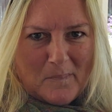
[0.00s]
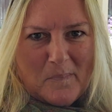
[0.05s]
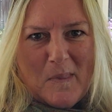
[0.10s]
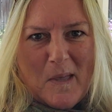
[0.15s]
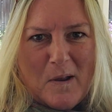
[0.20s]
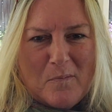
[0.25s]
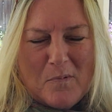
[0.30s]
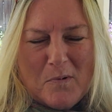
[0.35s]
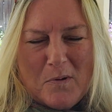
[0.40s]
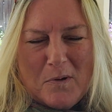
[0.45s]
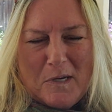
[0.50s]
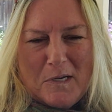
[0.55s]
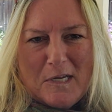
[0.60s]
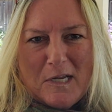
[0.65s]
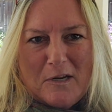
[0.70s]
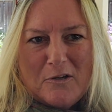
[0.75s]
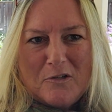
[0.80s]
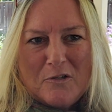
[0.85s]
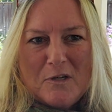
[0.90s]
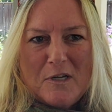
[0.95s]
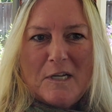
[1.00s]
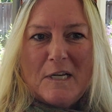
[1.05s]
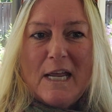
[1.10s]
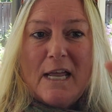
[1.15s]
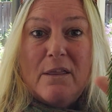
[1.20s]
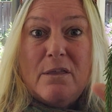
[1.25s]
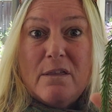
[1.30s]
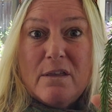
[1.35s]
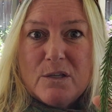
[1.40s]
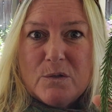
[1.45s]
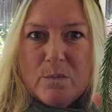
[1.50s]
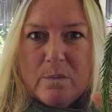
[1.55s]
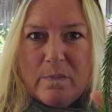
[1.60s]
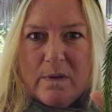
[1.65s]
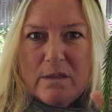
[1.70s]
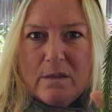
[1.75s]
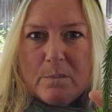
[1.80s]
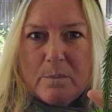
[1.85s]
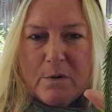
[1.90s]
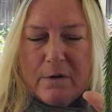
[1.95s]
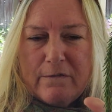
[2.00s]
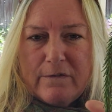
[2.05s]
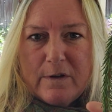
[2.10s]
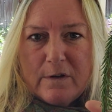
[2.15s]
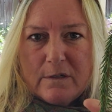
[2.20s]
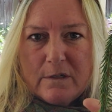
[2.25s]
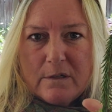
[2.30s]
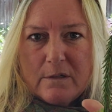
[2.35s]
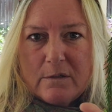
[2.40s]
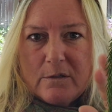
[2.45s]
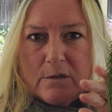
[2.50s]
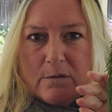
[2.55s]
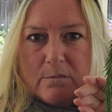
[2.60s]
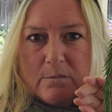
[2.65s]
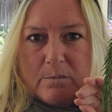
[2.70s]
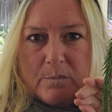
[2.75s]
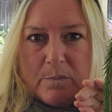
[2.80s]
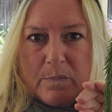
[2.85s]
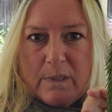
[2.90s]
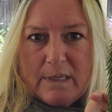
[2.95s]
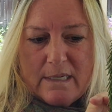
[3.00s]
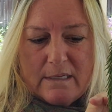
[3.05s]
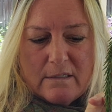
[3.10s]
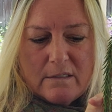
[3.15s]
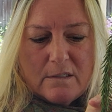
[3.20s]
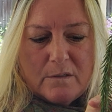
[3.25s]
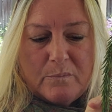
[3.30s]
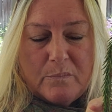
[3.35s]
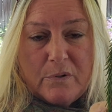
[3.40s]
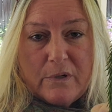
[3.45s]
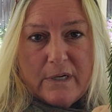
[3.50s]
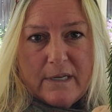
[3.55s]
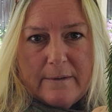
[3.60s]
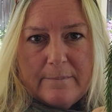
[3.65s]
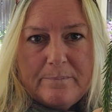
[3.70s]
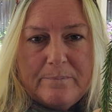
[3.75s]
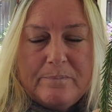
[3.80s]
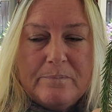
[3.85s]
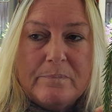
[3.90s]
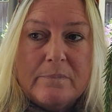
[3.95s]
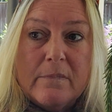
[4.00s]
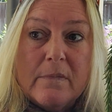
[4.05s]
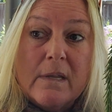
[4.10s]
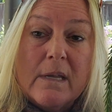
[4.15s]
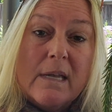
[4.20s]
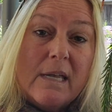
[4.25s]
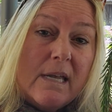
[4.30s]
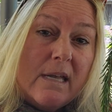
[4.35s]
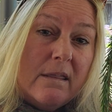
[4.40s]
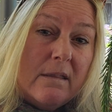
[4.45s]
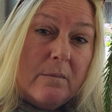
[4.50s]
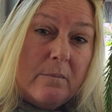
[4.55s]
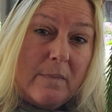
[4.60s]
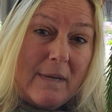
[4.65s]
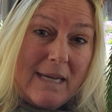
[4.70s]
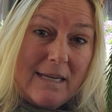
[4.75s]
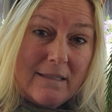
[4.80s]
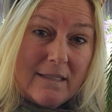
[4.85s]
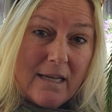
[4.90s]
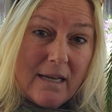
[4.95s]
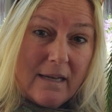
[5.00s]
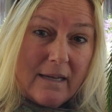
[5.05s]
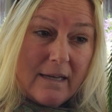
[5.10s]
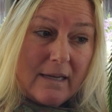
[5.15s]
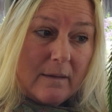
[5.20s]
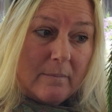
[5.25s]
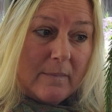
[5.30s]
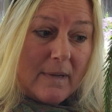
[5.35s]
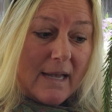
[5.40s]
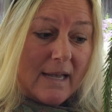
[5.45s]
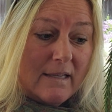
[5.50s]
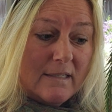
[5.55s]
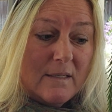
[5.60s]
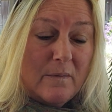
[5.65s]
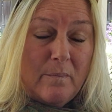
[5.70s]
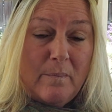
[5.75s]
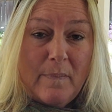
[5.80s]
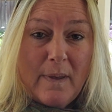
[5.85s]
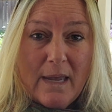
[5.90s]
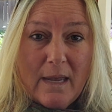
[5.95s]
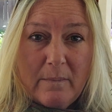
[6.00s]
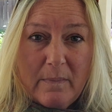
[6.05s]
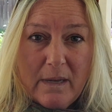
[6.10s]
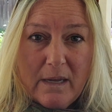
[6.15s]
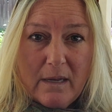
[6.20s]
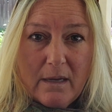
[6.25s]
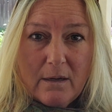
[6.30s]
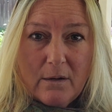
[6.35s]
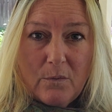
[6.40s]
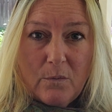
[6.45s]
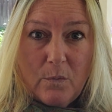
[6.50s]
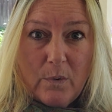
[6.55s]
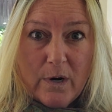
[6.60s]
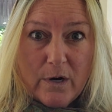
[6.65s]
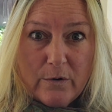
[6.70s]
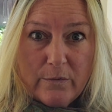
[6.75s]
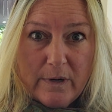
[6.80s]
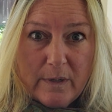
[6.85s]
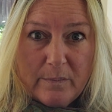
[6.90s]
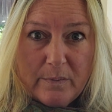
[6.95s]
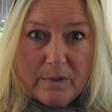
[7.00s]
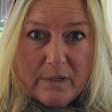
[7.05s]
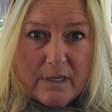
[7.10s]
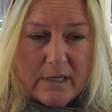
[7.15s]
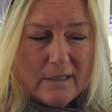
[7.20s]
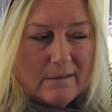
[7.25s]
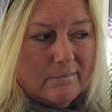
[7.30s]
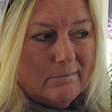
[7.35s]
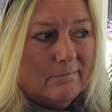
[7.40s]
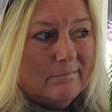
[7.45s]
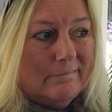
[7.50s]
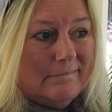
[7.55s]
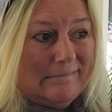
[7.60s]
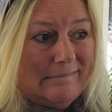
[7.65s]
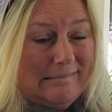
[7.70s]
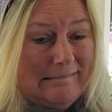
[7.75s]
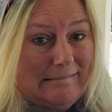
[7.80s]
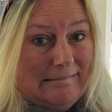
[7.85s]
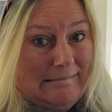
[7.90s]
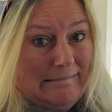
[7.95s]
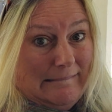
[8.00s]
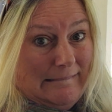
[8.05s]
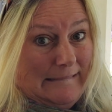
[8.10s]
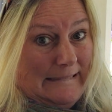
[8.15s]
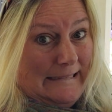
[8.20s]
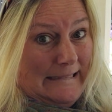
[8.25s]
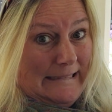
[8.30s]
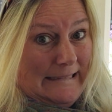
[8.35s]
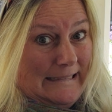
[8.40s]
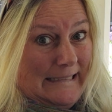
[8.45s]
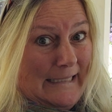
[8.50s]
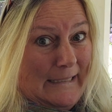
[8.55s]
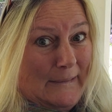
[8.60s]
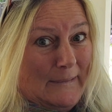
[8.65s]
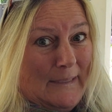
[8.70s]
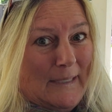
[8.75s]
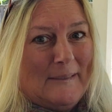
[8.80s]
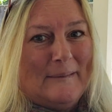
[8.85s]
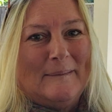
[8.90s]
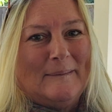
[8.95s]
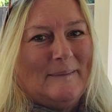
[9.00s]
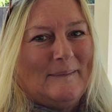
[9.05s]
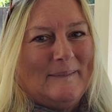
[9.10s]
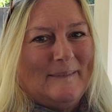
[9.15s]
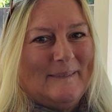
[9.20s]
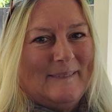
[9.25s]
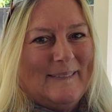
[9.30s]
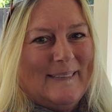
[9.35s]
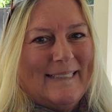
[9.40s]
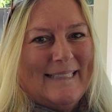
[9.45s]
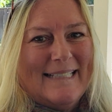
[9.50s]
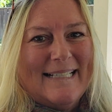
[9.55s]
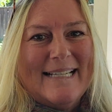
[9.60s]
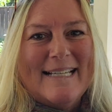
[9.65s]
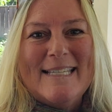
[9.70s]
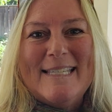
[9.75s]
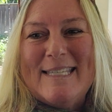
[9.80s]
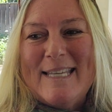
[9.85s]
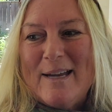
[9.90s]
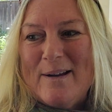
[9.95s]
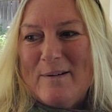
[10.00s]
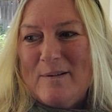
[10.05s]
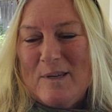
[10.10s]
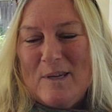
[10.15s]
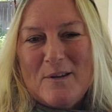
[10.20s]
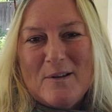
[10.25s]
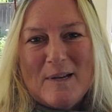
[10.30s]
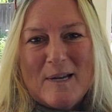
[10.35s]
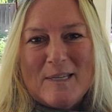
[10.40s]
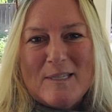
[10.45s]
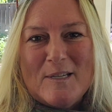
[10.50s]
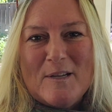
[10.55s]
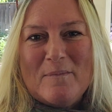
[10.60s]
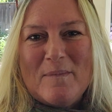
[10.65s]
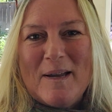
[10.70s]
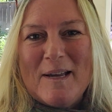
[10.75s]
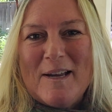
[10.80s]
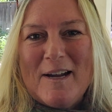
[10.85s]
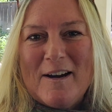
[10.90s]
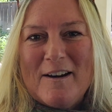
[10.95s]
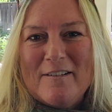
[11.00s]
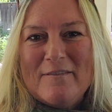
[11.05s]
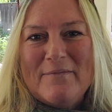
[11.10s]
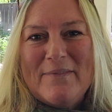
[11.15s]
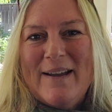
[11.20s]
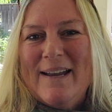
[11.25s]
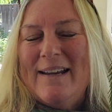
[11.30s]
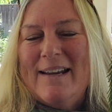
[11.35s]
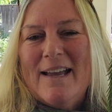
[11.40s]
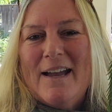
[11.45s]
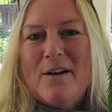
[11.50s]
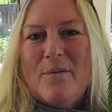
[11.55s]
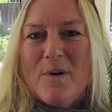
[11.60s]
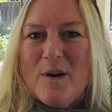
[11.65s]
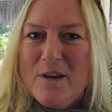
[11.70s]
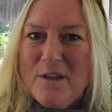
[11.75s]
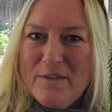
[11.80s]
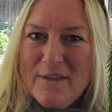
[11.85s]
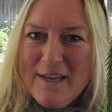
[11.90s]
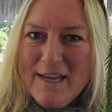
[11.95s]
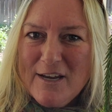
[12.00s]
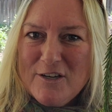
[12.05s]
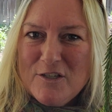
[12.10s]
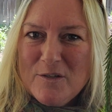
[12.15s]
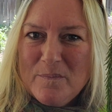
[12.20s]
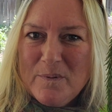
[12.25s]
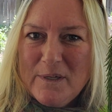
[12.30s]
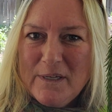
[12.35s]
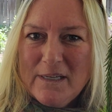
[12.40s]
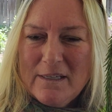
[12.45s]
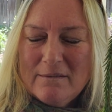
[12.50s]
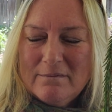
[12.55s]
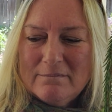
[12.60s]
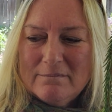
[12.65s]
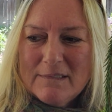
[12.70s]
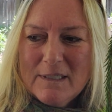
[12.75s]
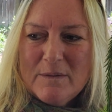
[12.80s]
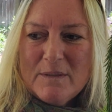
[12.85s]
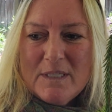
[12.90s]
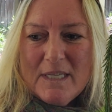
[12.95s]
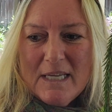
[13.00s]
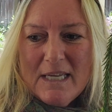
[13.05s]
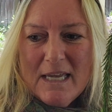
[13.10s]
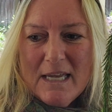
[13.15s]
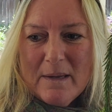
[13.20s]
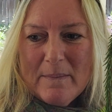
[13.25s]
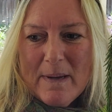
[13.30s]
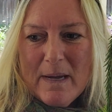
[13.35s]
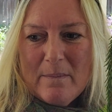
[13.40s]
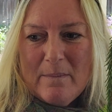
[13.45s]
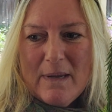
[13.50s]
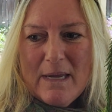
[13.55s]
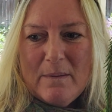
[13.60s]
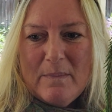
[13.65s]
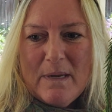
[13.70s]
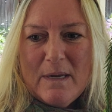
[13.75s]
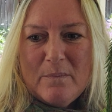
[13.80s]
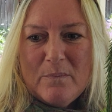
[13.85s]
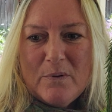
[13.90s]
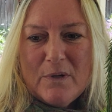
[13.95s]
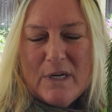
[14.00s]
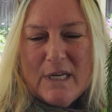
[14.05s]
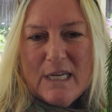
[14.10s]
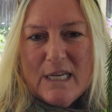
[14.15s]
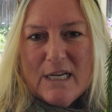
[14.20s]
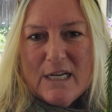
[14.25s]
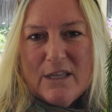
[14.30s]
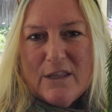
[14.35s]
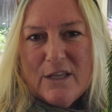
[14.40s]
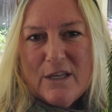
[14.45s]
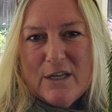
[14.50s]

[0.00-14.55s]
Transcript: that rhododendron, and this would be the perfect place to put it. In the meantime, as a baby, where do I put it? I don't know. So you guys know my garden by now. Where do you think I should put it? I was thinking about maybe putting it